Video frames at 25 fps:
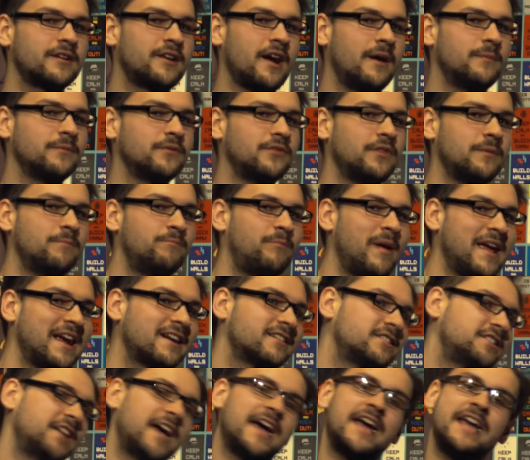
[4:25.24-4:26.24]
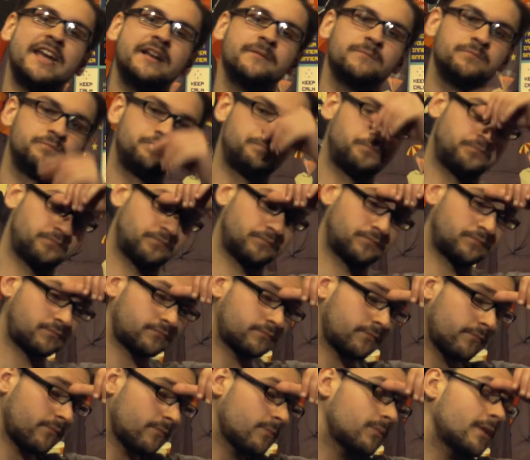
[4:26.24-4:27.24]
comes the big day
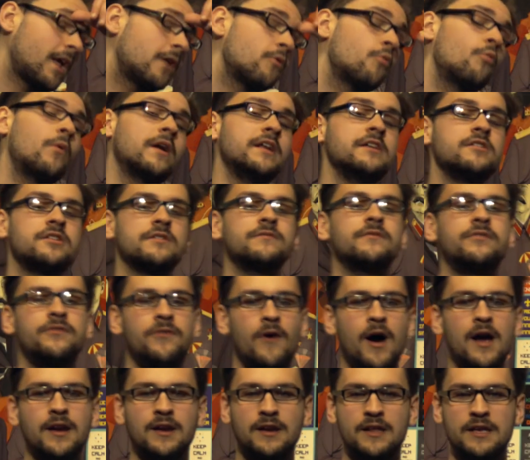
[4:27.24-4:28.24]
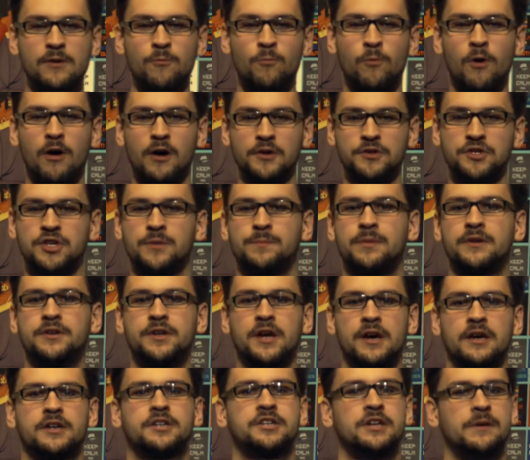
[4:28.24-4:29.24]
where you can finally watch your
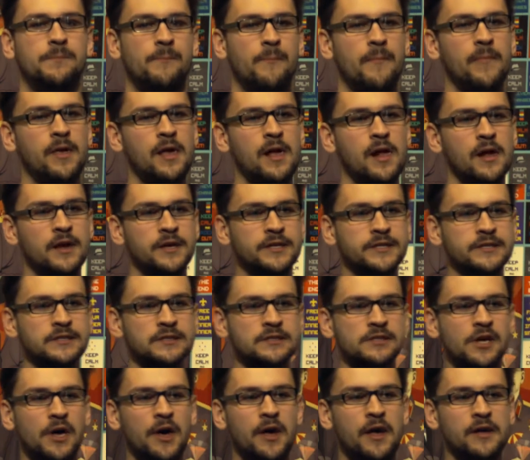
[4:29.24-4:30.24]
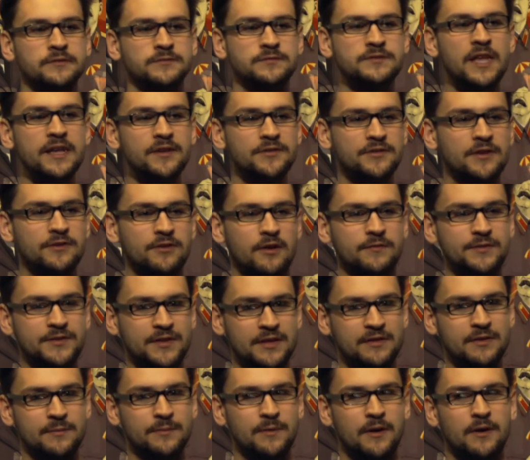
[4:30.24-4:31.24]
production. This is
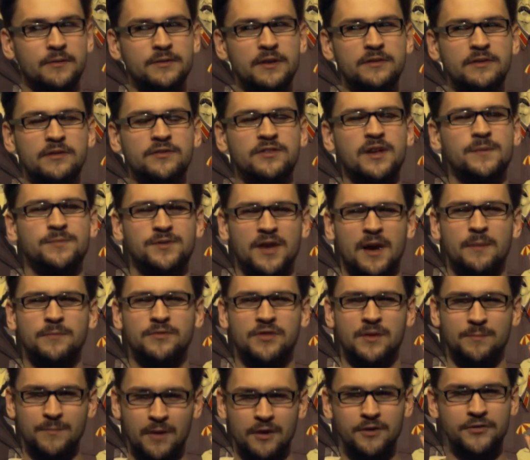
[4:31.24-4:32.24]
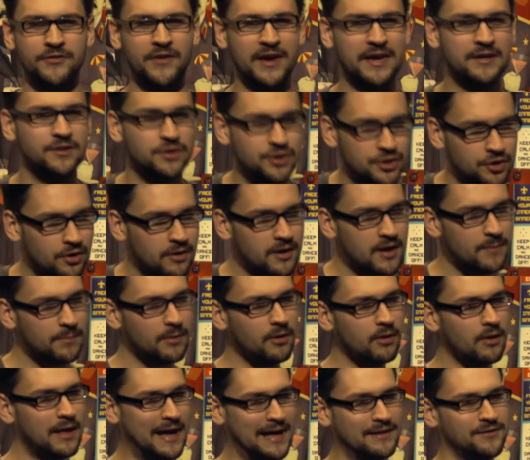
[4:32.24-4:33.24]
obviously this is sometimes the most
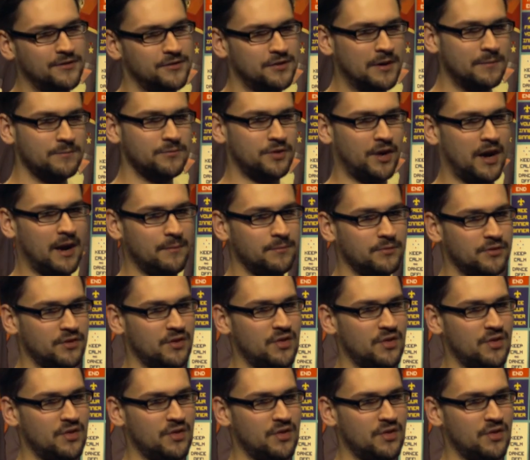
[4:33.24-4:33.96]
enjoyable and sometimes